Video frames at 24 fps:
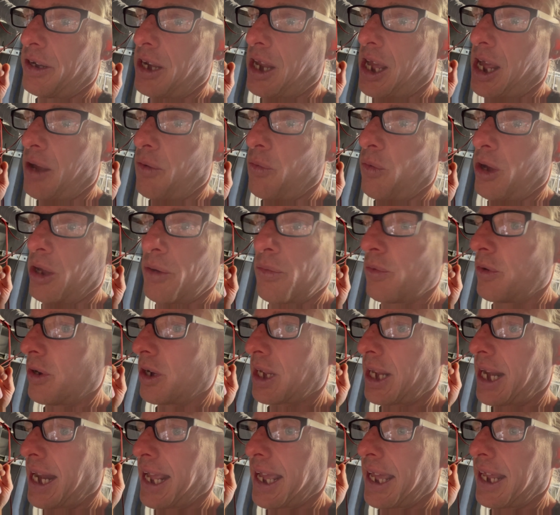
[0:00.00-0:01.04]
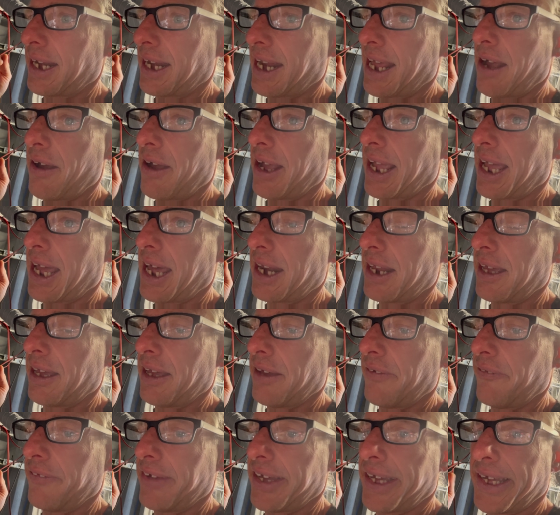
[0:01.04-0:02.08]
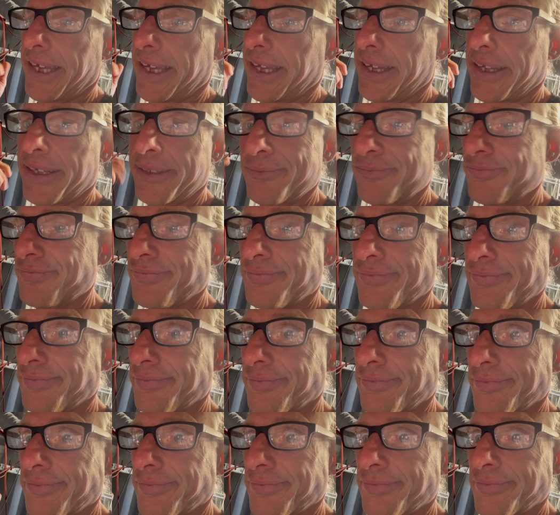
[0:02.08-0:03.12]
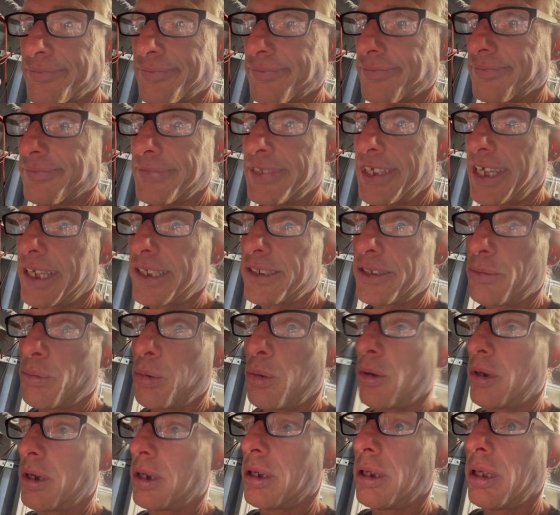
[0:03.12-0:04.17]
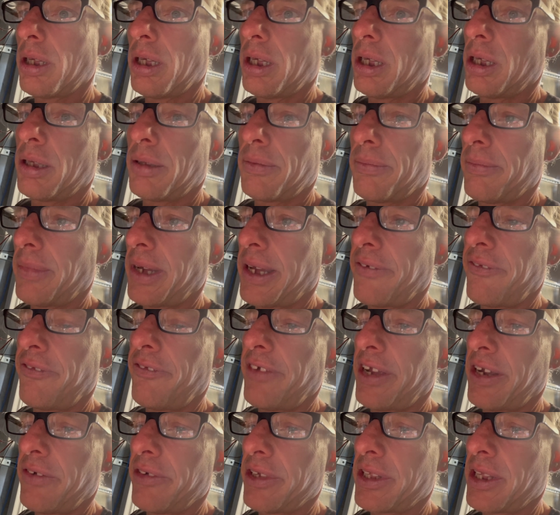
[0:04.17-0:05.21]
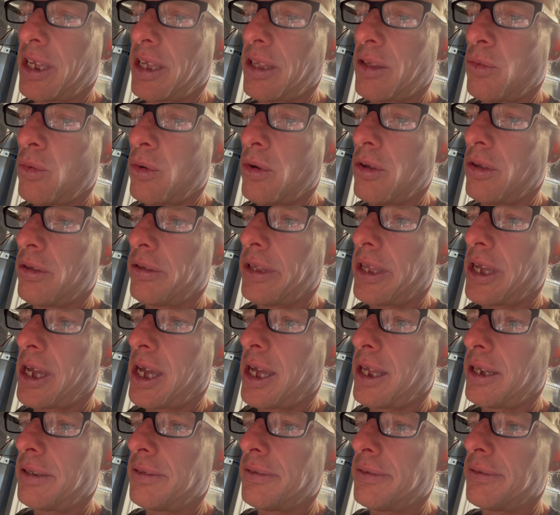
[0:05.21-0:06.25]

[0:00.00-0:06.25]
not one working. I got now I got a uh, tech support. Oh, my favorite thing in the world, not.